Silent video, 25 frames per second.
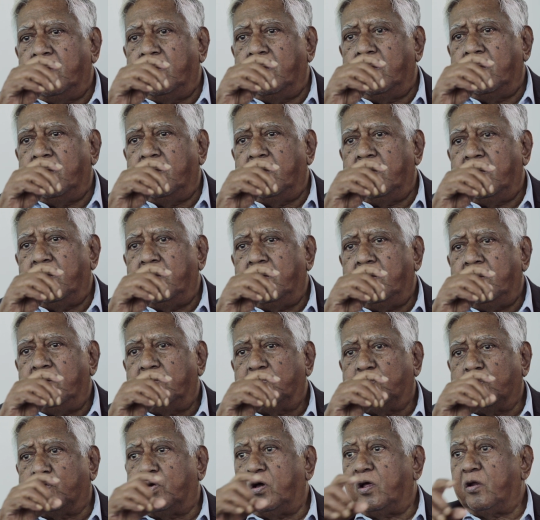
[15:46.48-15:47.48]
Uh,
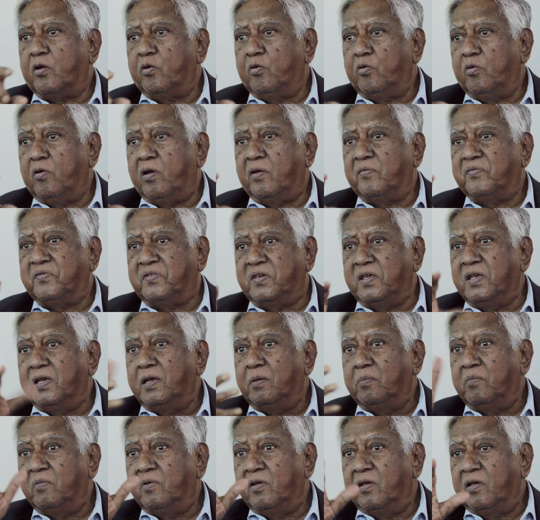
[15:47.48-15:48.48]
Sukarno, I've seen
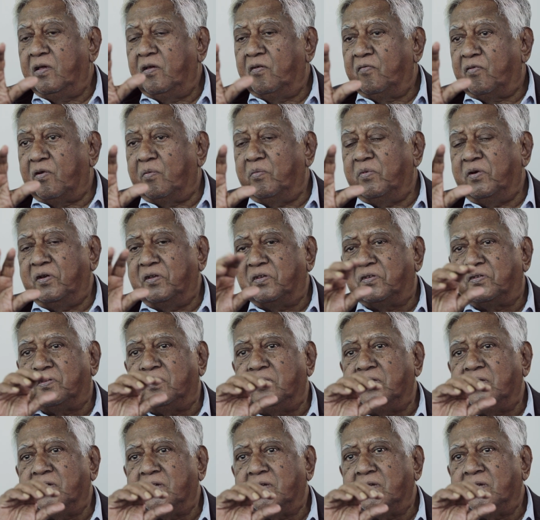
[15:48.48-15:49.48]
him from a
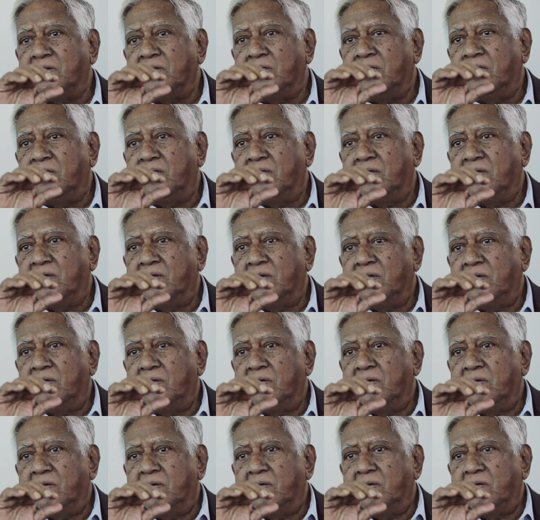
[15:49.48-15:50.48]
distance.
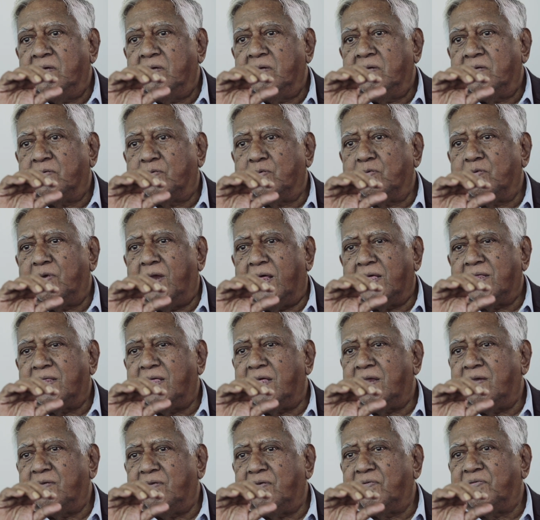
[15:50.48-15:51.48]
So like
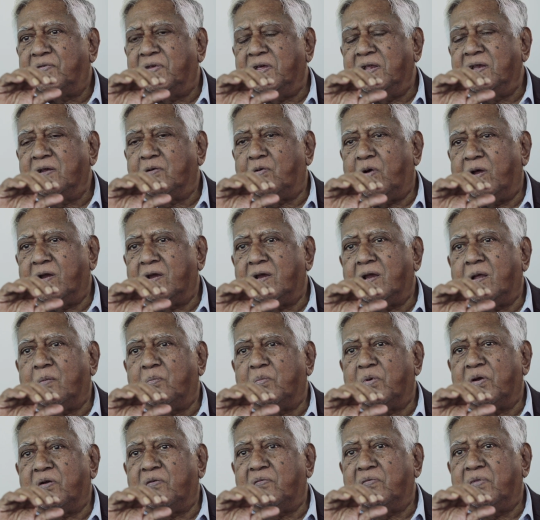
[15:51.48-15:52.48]
that, we've seen quite a
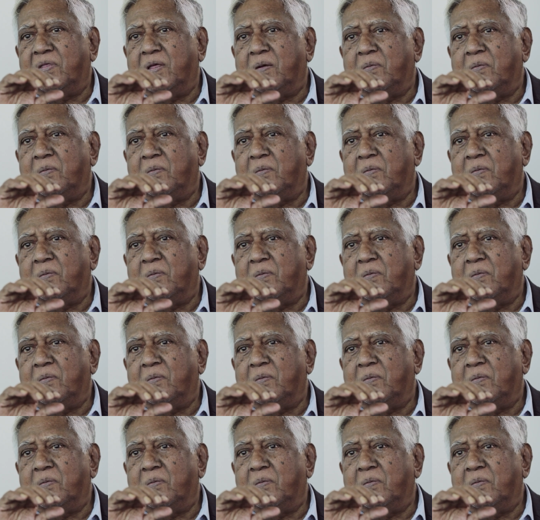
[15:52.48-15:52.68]
number of